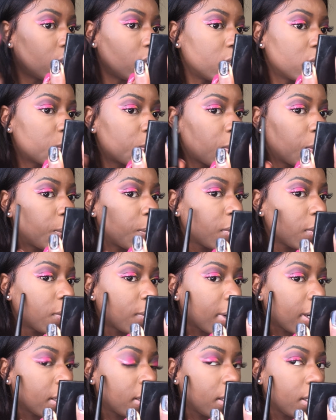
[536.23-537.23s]
This pimple
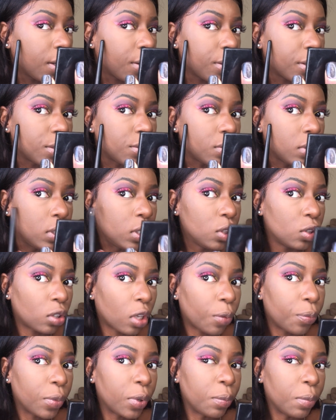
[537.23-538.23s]
right here is really
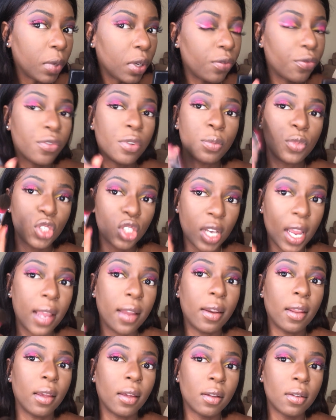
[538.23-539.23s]
stopping me from
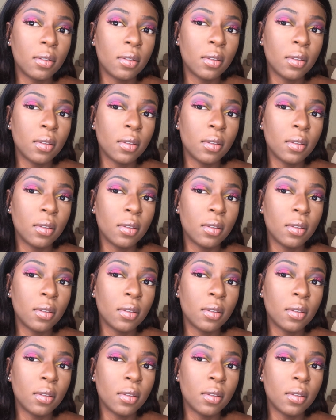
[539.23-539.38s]
shining.